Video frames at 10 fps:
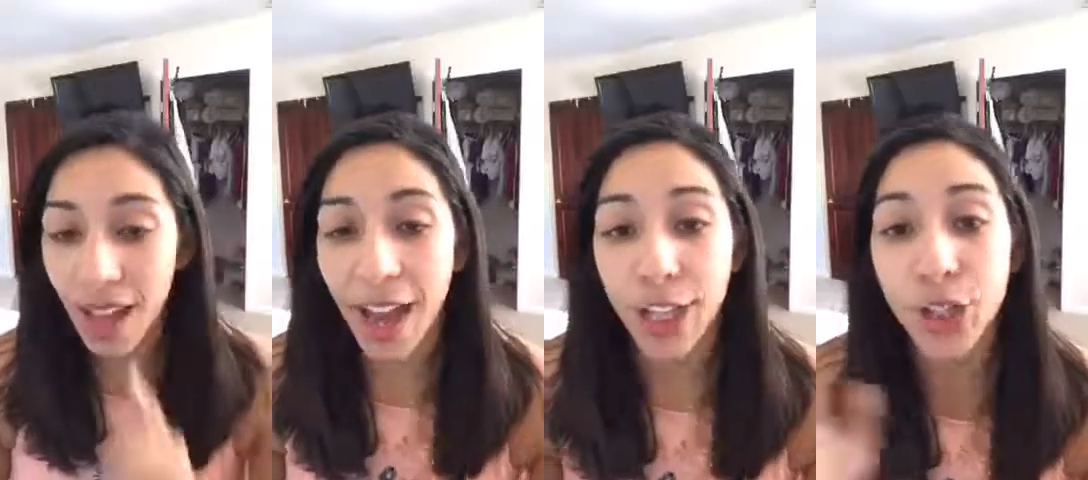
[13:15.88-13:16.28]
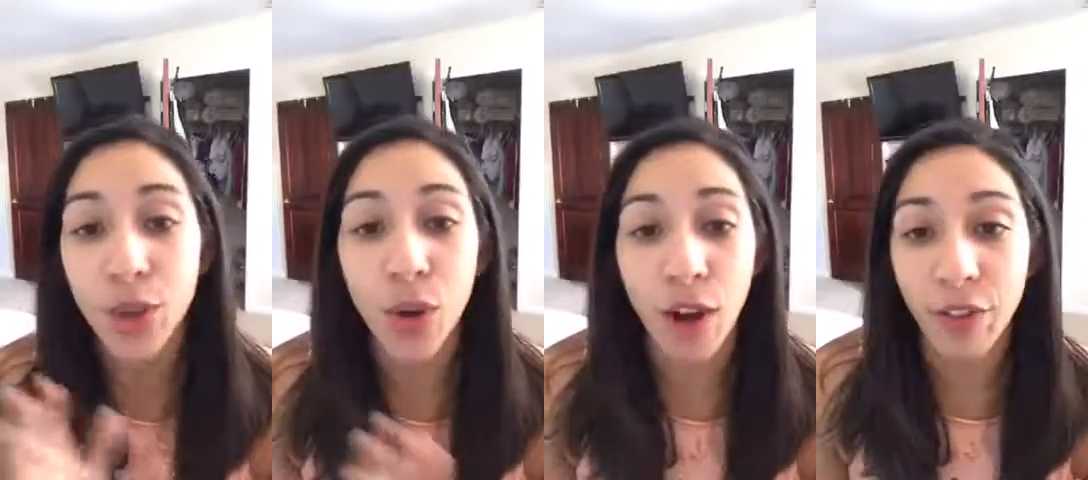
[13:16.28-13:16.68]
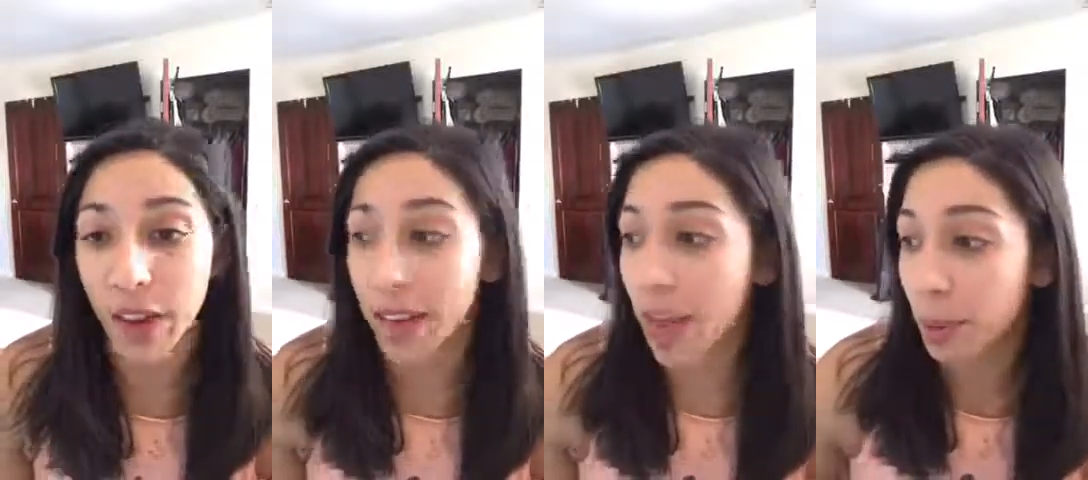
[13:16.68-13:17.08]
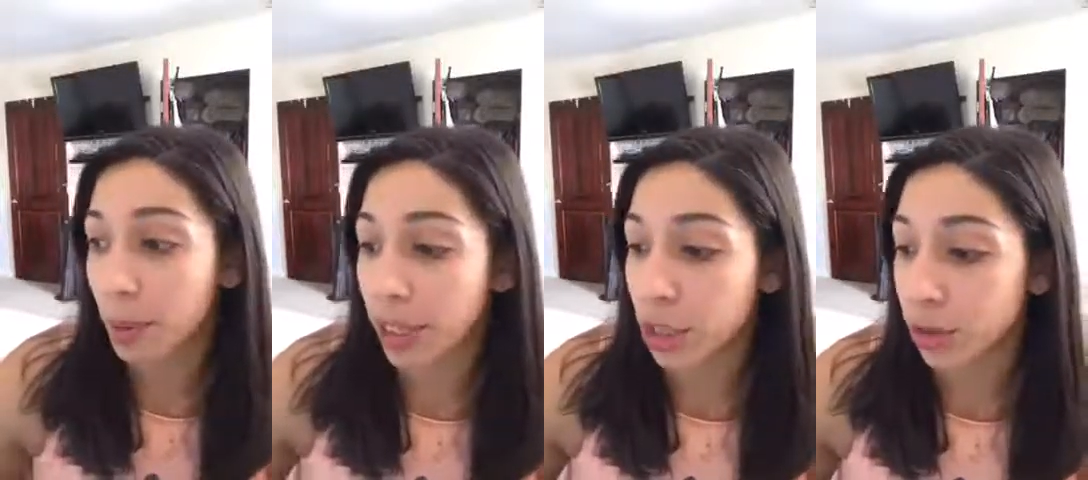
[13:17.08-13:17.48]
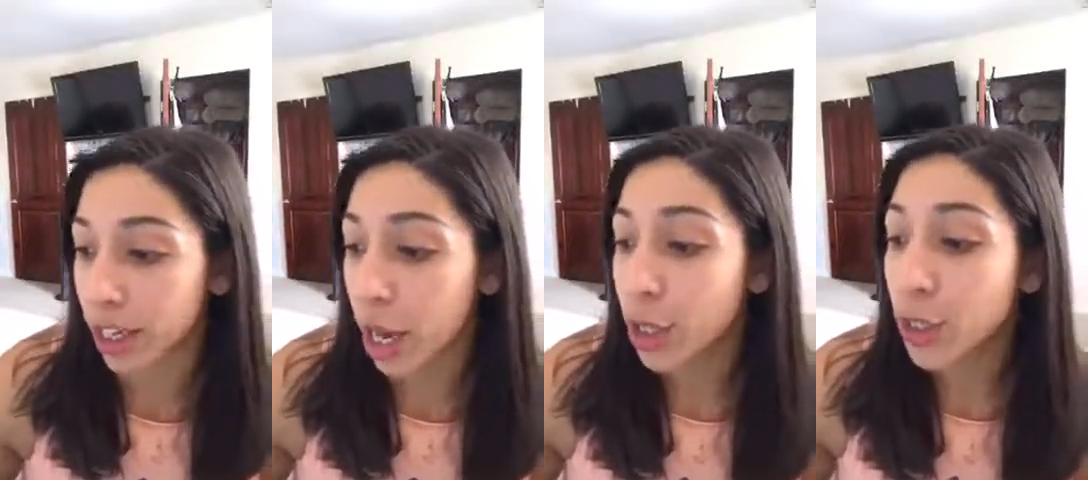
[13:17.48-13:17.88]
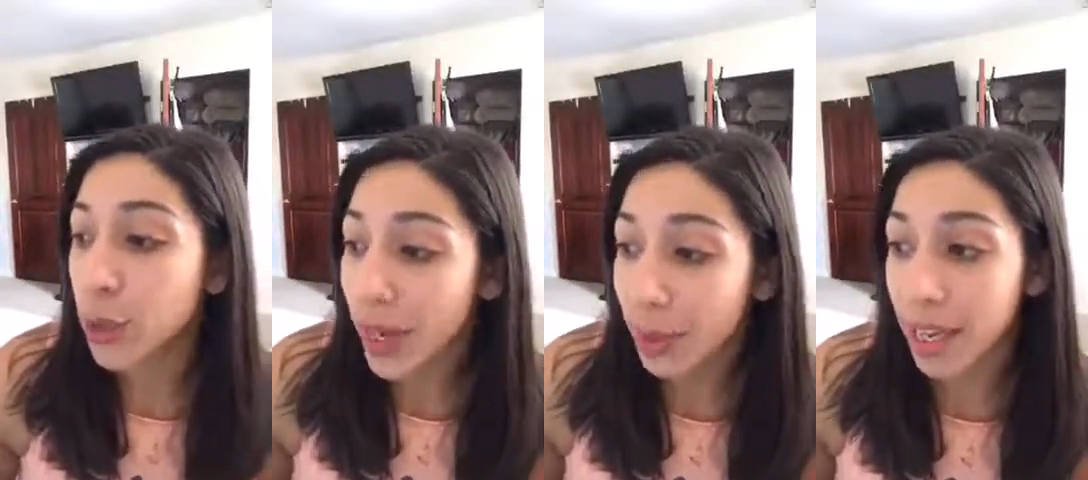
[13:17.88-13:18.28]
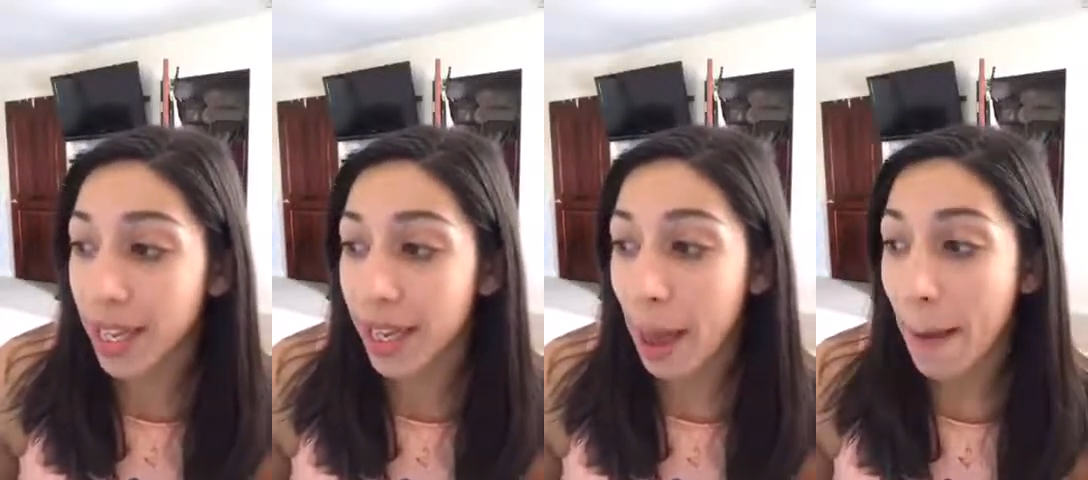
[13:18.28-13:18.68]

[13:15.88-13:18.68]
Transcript: I do offer a complimentary 20-minute